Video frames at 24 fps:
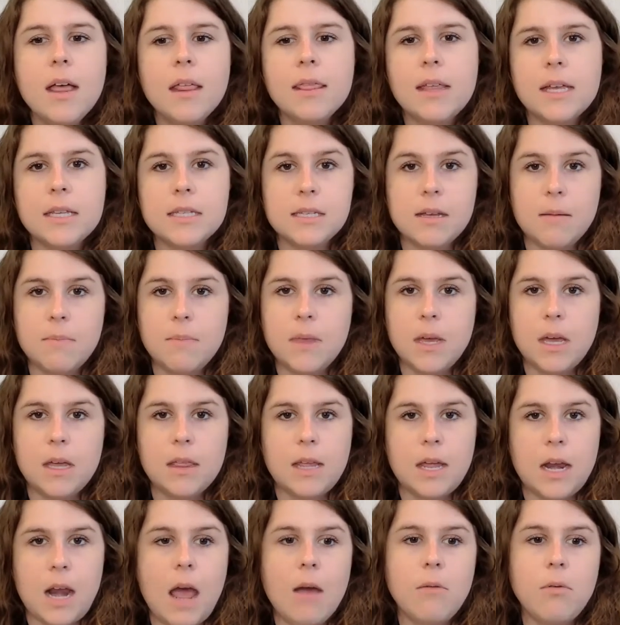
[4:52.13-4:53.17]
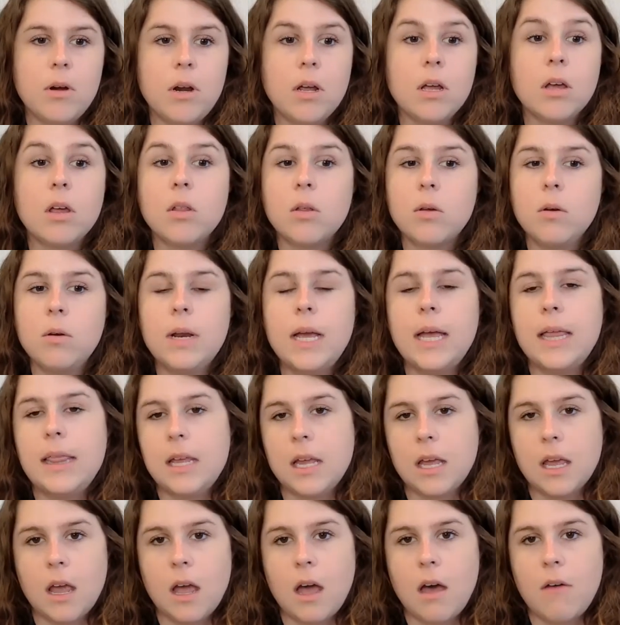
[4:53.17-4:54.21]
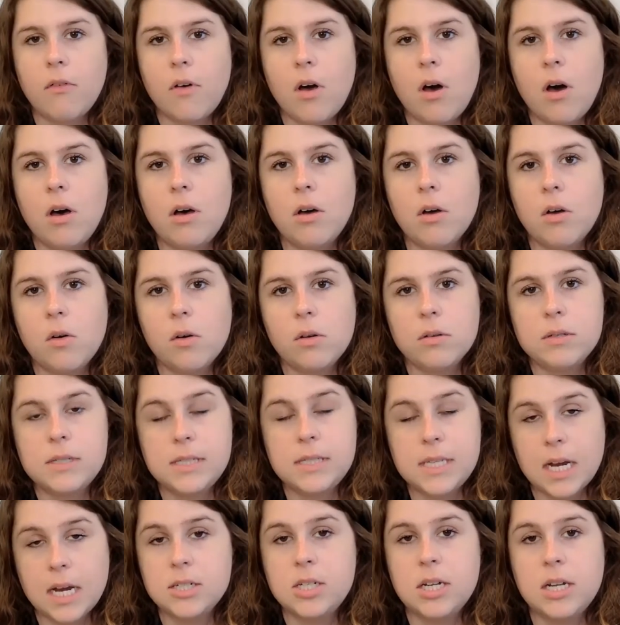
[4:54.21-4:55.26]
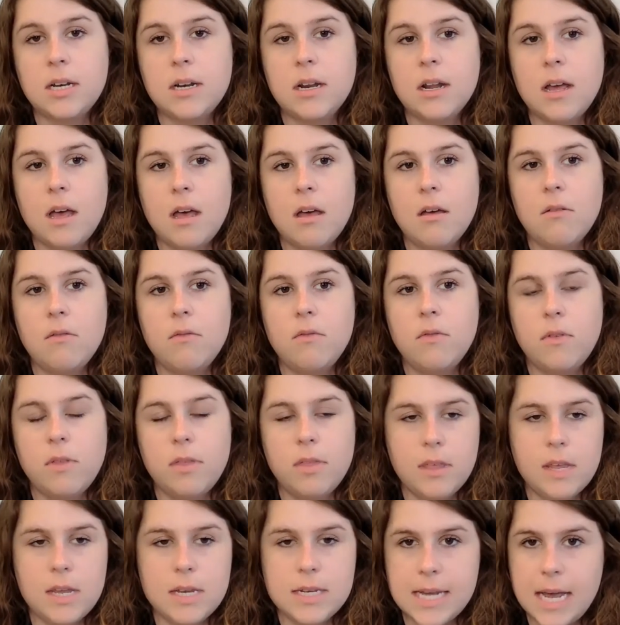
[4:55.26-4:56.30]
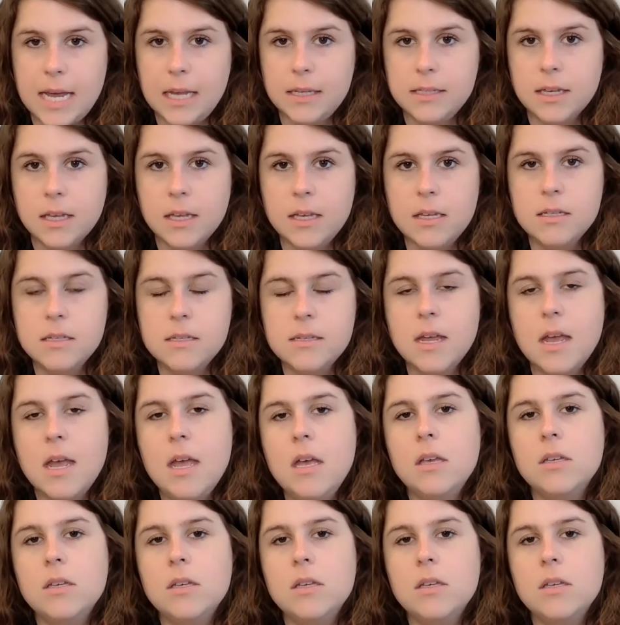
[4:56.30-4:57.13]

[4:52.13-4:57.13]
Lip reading: that's something that I would include in the kickoff call section of the task list.